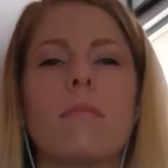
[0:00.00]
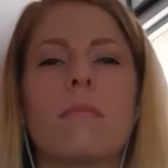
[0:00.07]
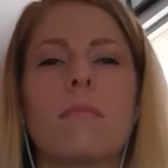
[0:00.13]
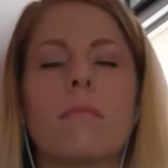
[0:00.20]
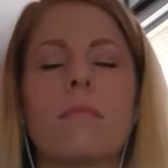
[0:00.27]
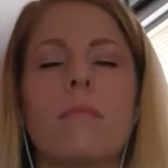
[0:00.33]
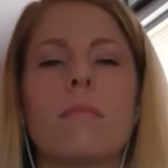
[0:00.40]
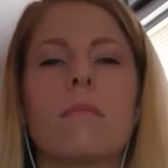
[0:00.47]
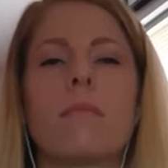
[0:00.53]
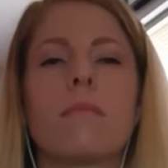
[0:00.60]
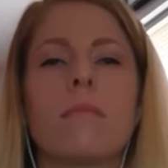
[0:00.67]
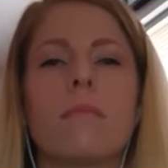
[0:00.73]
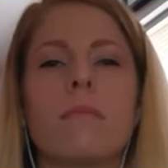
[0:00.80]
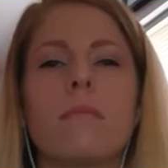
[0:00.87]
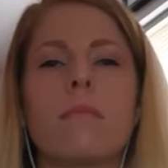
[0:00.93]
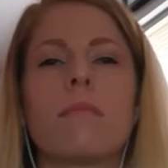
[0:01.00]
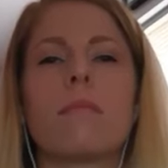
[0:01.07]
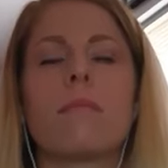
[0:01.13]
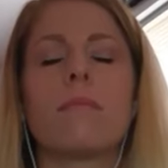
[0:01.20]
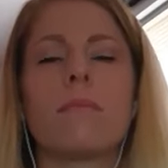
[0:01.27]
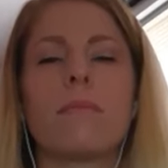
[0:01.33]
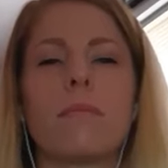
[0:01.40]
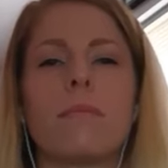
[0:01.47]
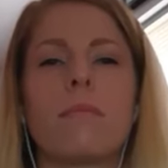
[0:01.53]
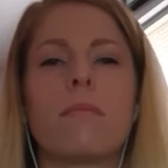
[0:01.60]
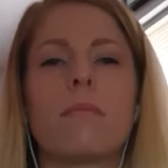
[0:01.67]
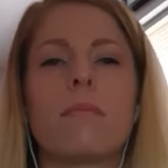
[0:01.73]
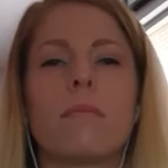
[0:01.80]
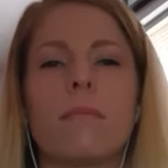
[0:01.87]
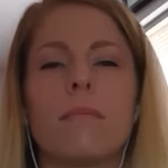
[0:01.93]

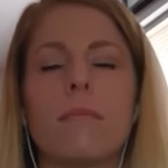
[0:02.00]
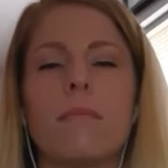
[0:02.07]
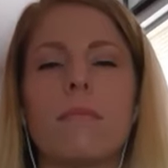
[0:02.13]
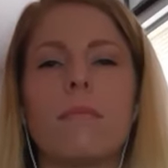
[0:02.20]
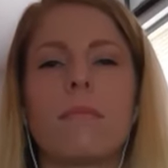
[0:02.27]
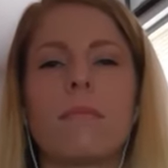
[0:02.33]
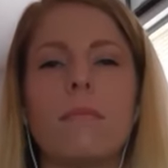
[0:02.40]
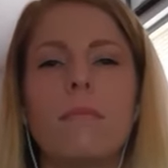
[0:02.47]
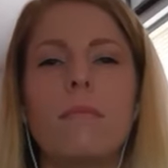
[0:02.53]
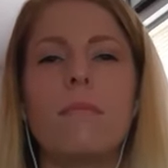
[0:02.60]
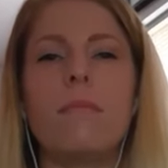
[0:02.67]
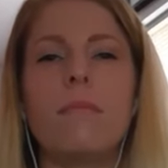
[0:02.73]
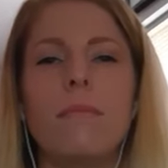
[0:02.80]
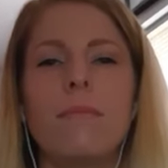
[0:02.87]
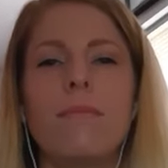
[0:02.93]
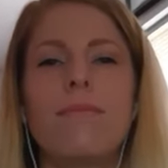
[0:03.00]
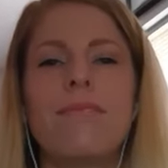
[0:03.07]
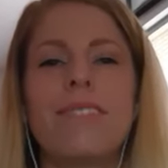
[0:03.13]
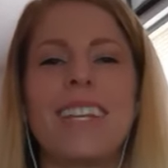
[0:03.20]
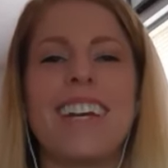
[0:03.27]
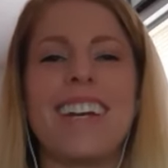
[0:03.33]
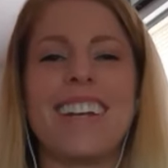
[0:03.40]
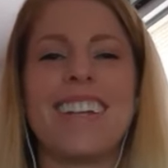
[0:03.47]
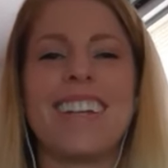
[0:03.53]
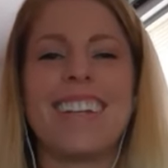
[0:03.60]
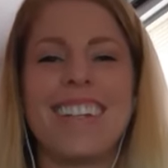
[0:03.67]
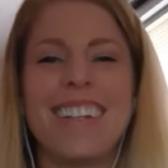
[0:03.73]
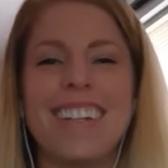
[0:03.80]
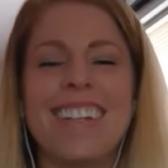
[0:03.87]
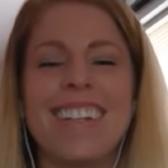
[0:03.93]

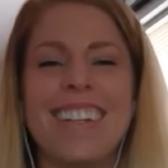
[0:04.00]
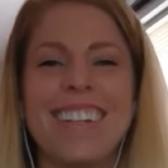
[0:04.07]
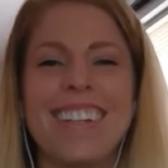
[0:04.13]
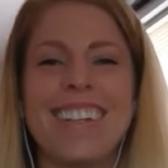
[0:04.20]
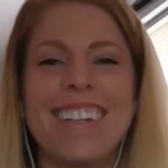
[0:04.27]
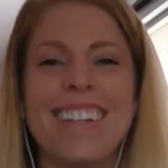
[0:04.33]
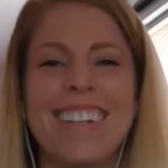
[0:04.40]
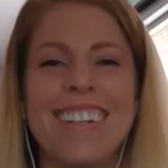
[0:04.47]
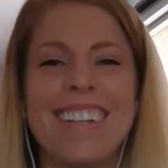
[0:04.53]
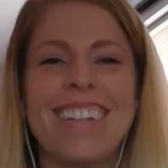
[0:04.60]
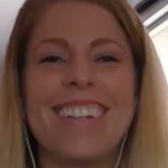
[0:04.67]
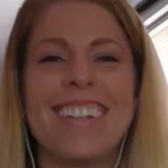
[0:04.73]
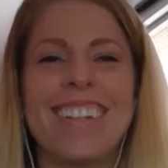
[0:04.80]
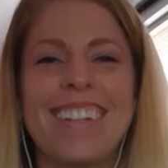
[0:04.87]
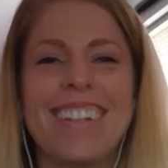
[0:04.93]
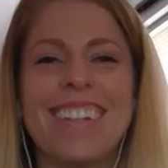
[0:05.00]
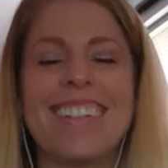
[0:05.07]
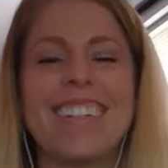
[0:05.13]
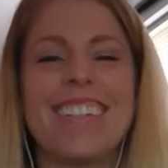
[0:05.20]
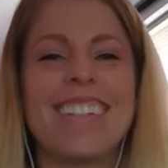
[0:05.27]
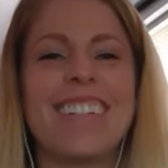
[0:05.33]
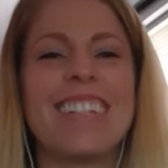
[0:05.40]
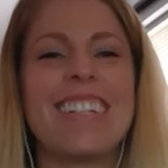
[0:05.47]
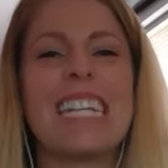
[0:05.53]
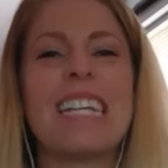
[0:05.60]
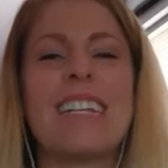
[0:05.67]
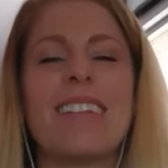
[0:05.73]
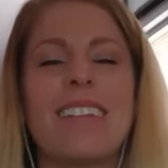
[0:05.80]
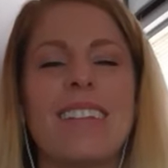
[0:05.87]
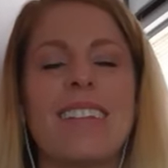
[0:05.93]

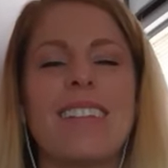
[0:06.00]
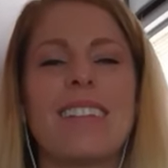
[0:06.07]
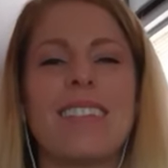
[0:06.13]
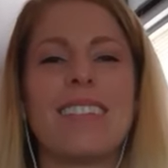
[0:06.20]
(not speaking)